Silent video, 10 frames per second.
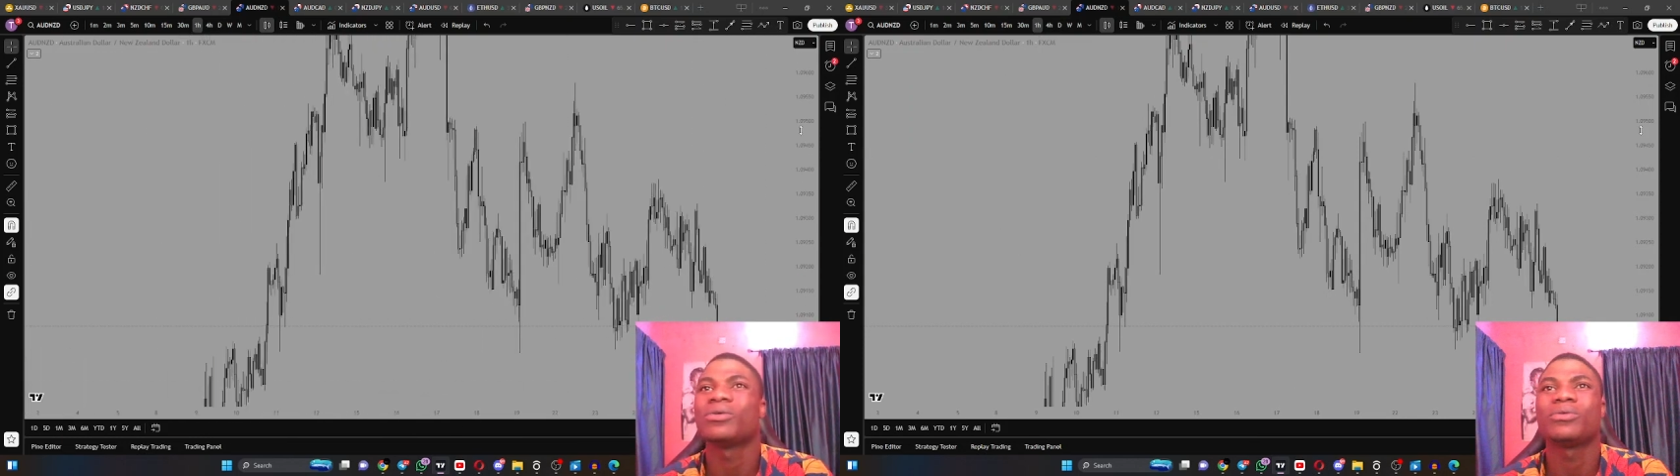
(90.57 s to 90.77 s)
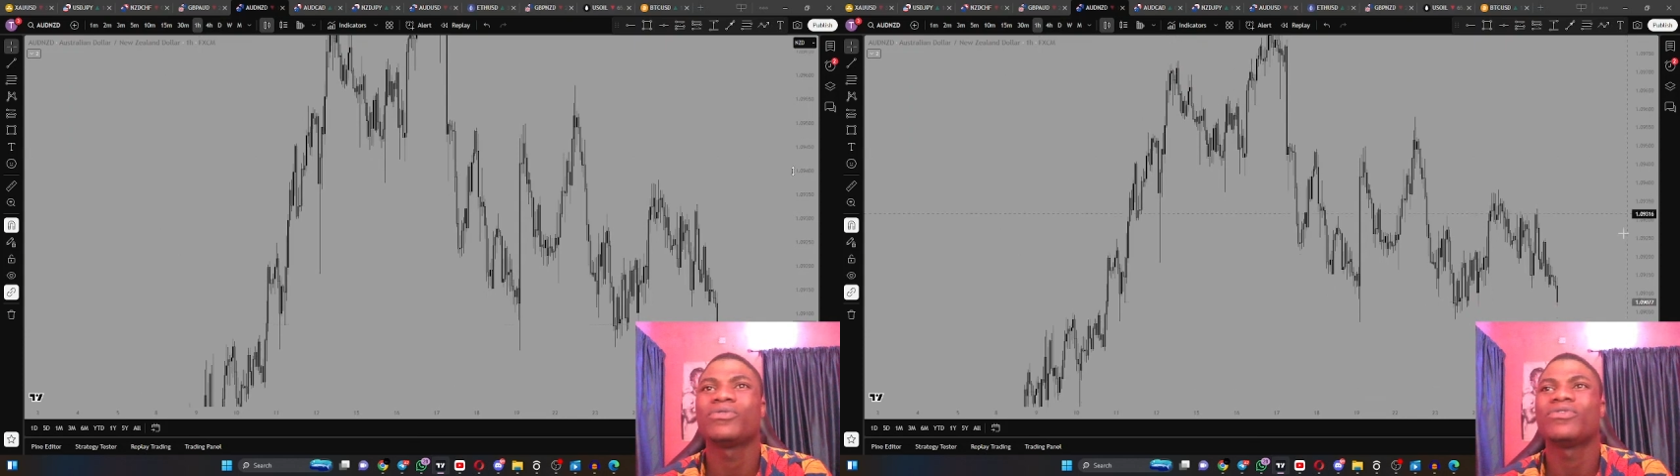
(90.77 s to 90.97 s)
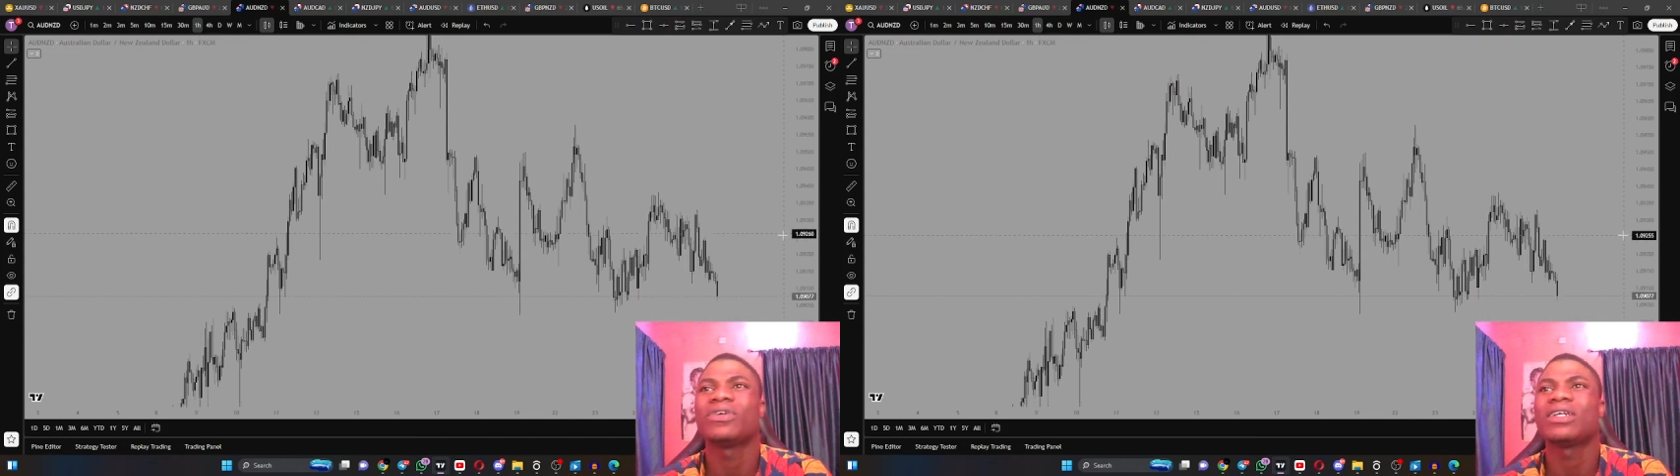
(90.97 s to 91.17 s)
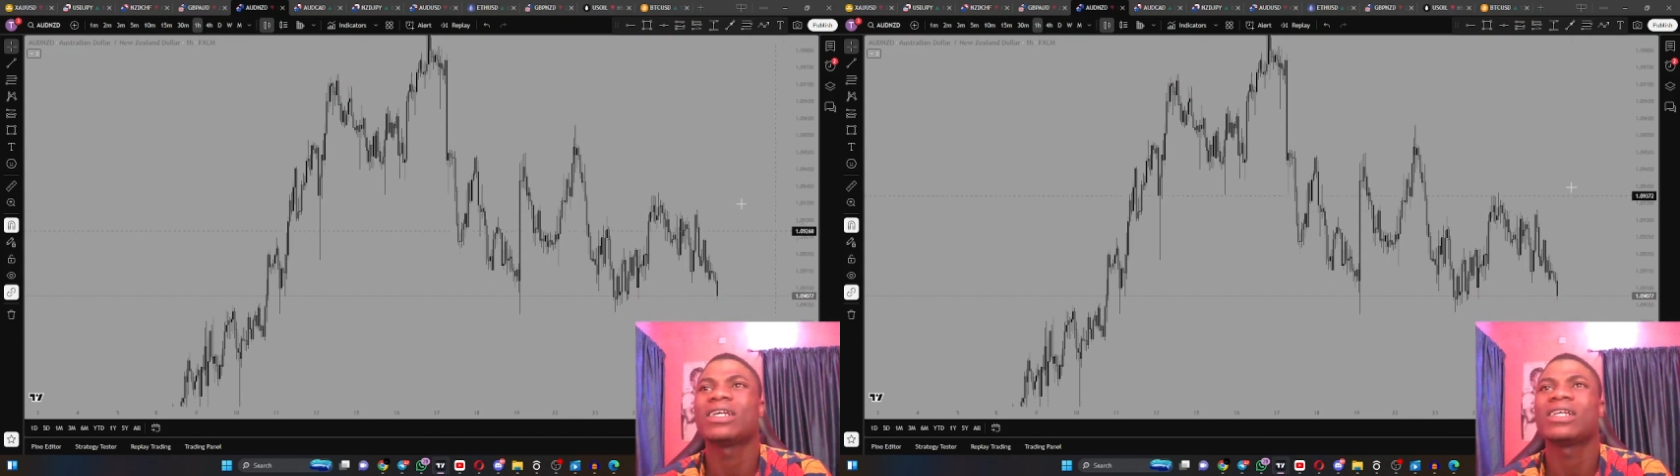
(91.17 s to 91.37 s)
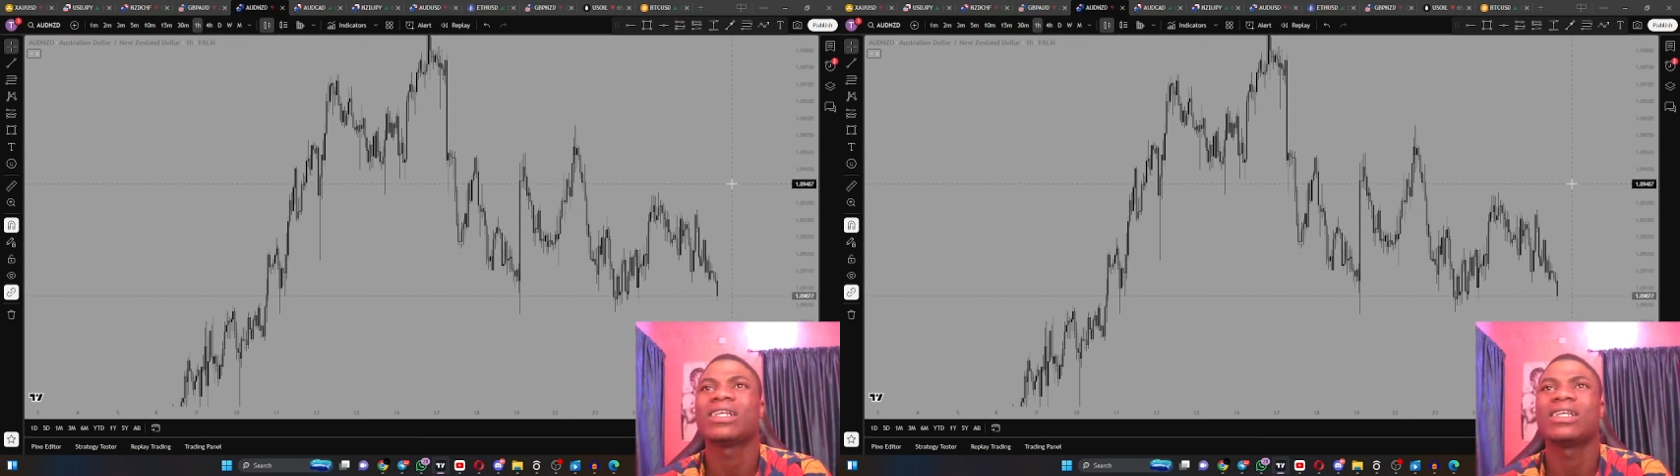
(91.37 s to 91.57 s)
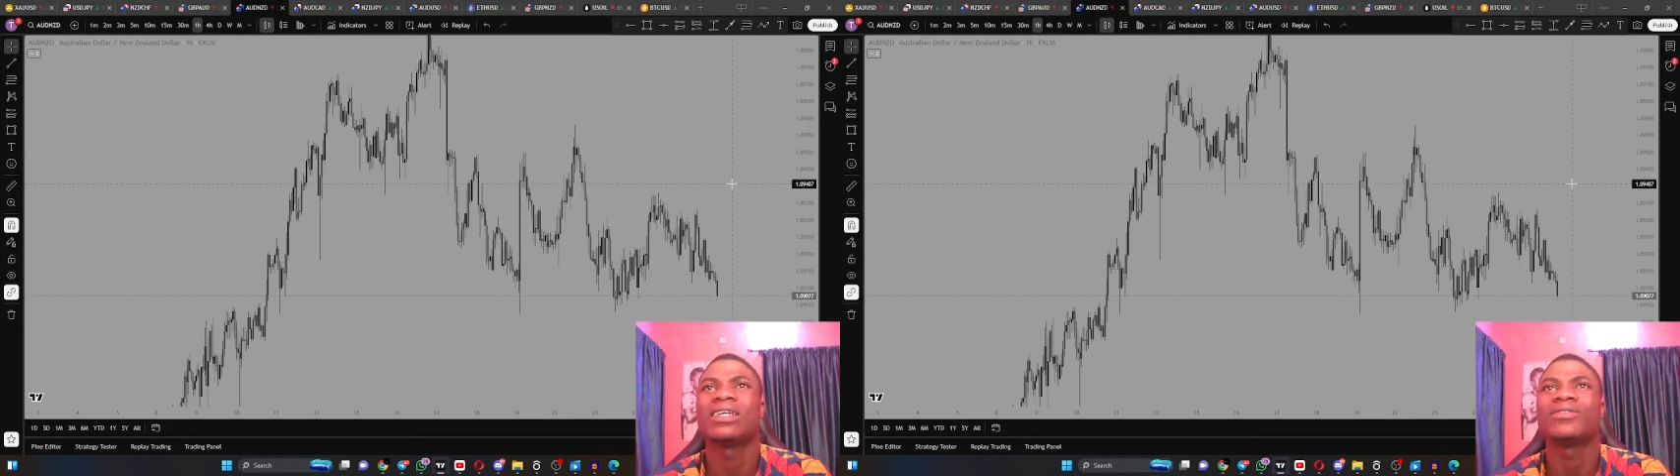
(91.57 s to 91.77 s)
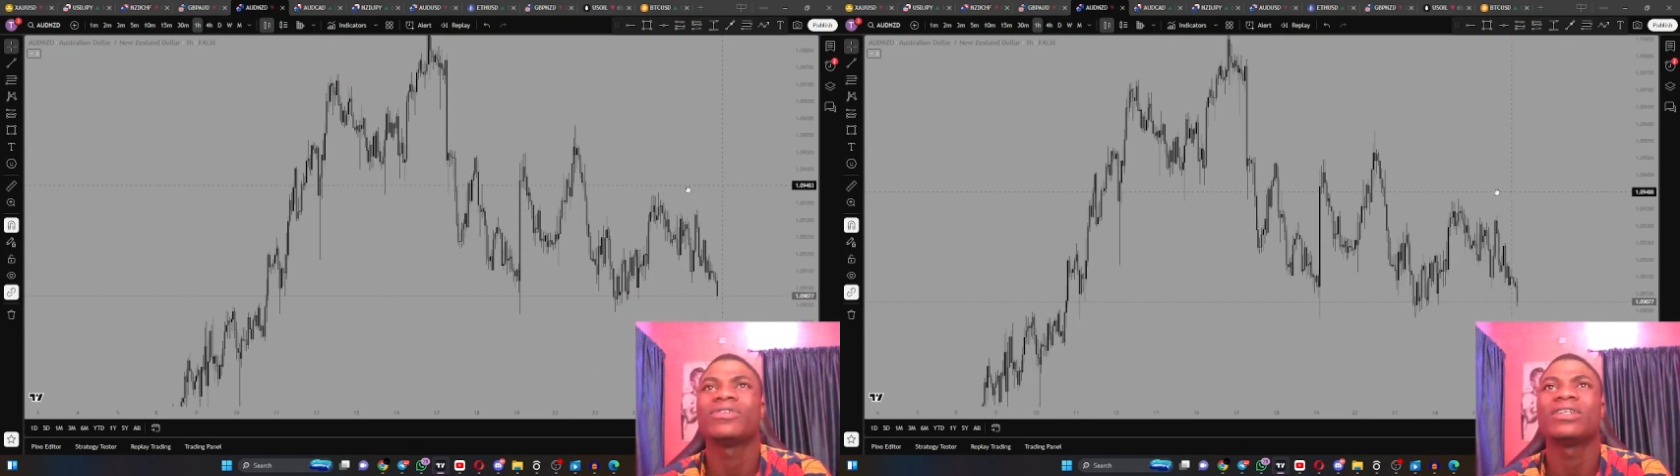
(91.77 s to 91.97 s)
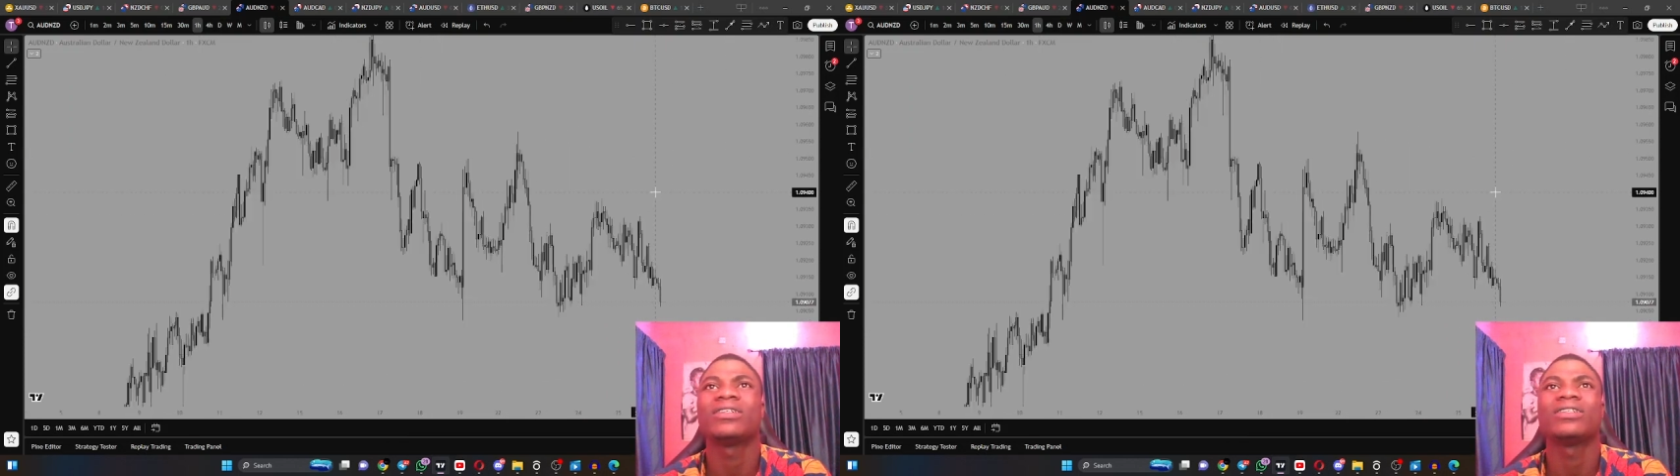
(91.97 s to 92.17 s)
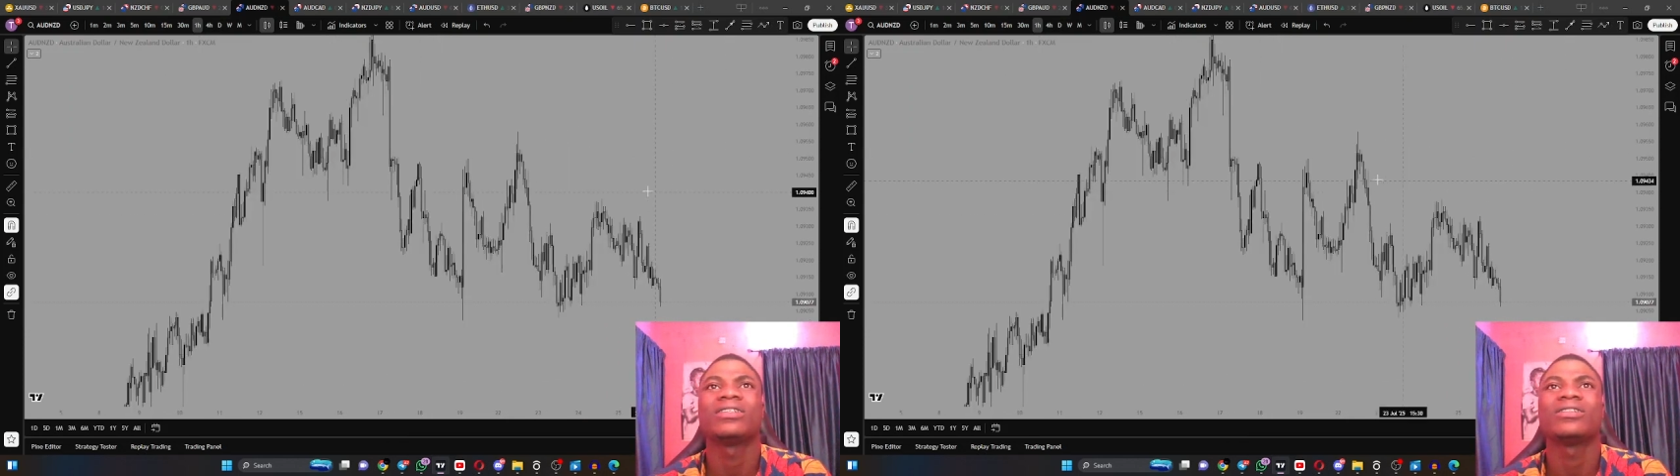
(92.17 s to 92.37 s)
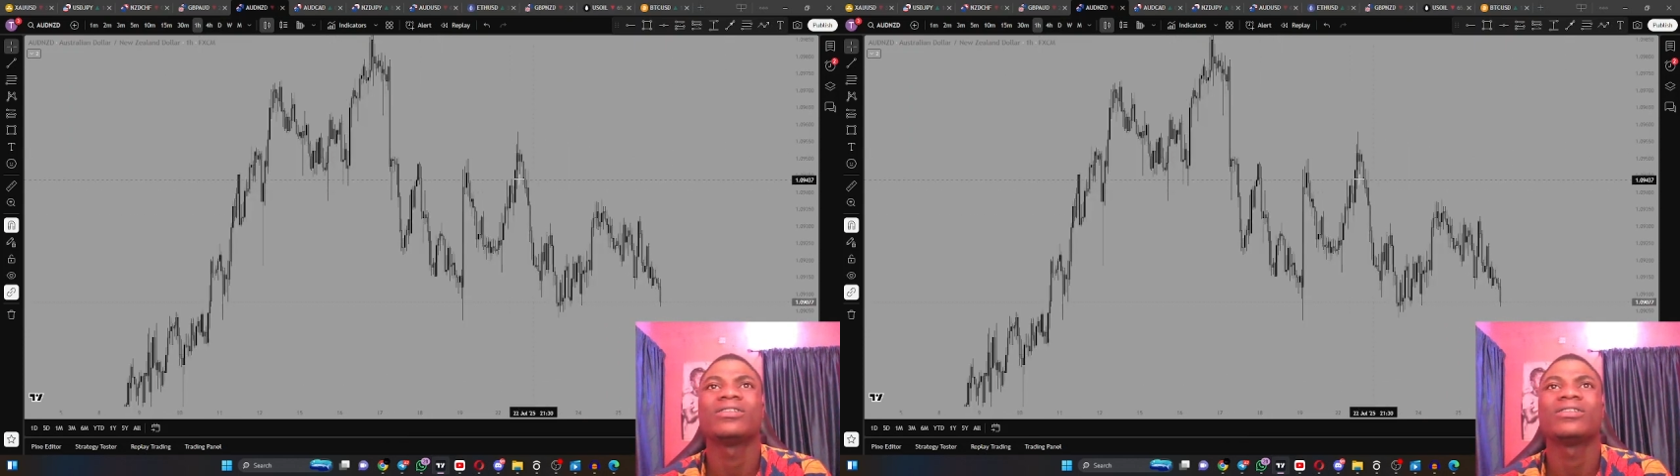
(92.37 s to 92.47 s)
which is very clean, very